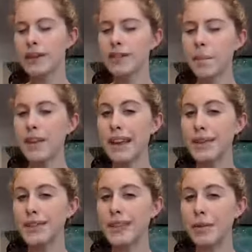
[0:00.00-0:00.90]
Something
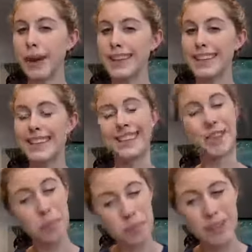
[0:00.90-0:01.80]
else that you might need to
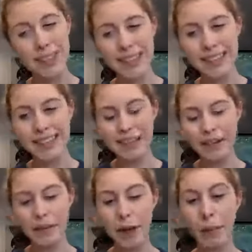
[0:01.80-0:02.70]
consider, particularly
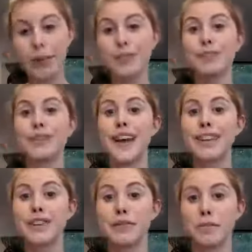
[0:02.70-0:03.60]
here in Melbourne, is
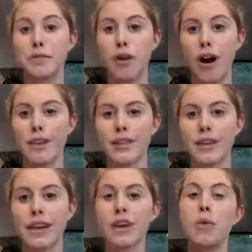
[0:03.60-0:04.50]
protection from
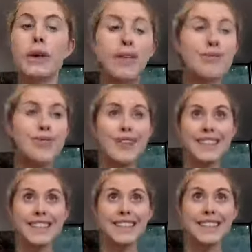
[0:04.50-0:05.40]
frost. We get
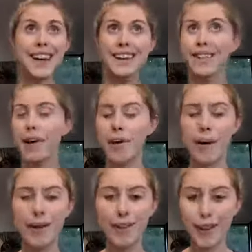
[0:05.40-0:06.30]
really excited
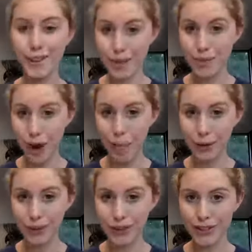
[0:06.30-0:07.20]
about a lot of
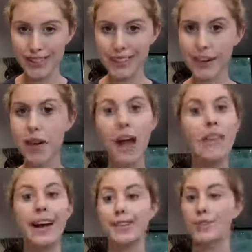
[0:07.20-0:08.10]
subtropical trees here,
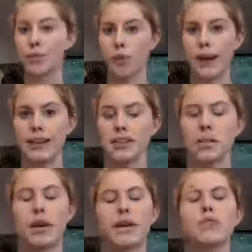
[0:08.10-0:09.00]
and that's great.
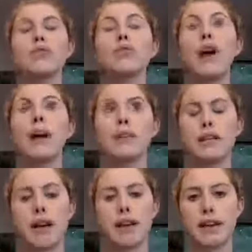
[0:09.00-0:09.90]
We are
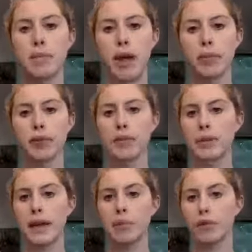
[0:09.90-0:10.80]
incredibly lucky in Melbourne
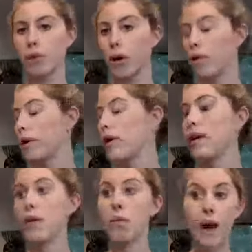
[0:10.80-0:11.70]
to be able to grow
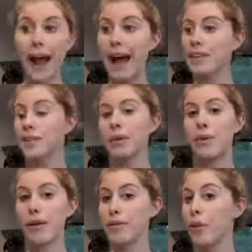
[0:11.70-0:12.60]
what has to be
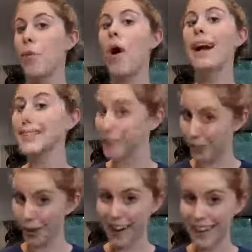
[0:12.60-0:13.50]
one of the widest
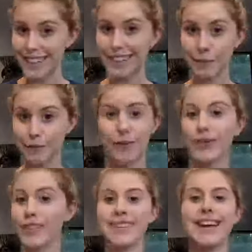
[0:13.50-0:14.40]
varieties of
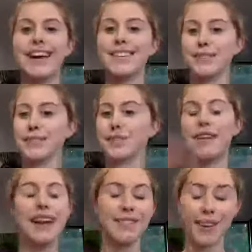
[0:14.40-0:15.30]
fruit in terms of
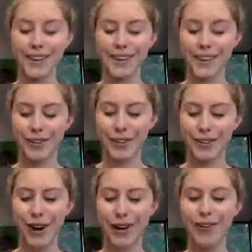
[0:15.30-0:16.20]
anywhere you can
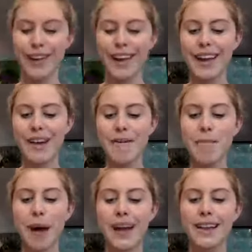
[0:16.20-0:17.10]
grow.
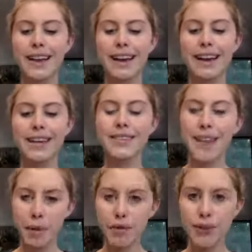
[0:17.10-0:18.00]
But
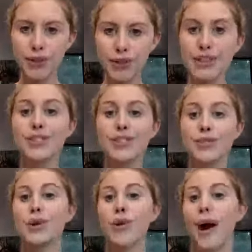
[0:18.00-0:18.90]
some of those trees
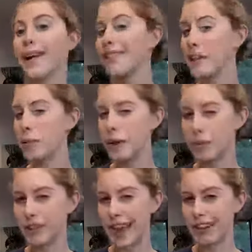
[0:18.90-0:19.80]
do require a little bit
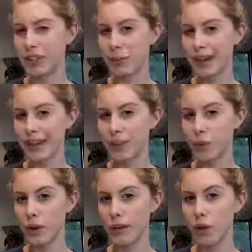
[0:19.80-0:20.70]
of protection when it
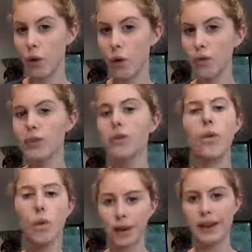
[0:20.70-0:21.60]
gets really cold,
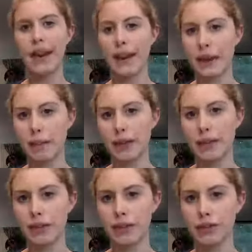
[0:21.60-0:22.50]
or can end up
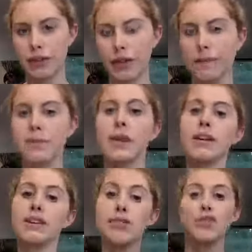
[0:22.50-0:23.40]
killing the tree.
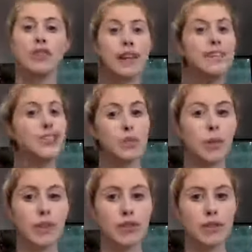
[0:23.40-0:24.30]
Usually that's just
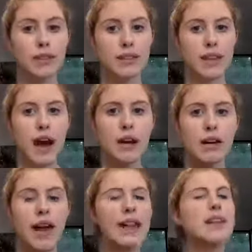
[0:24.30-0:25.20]
when the tree is
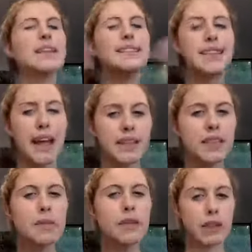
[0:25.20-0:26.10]
young, and it tends
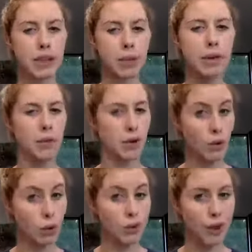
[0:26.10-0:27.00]
to be a little bit more
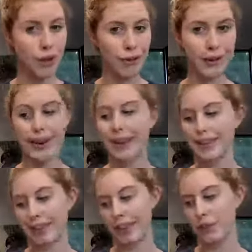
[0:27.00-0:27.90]
cold tolerant
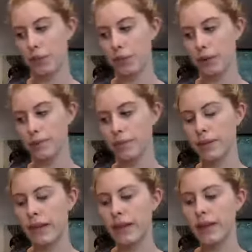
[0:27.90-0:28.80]
as it gets older.
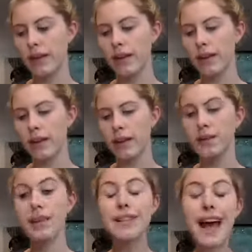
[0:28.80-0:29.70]

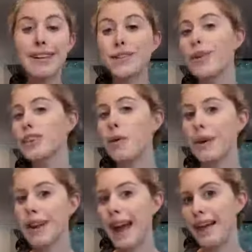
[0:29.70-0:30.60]
The last question I
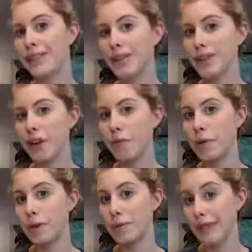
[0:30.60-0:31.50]
want you to ask yourself
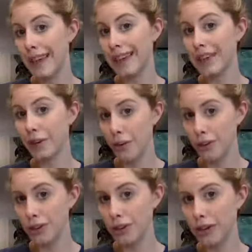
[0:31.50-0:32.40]
when you're planning your
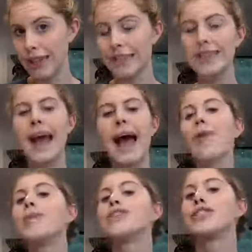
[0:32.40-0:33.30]
orchard is,
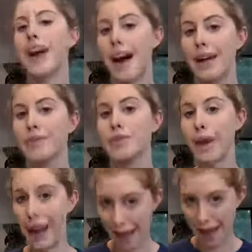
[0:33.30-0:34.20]
how much time do
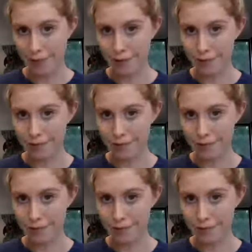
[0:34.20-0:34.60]
I have?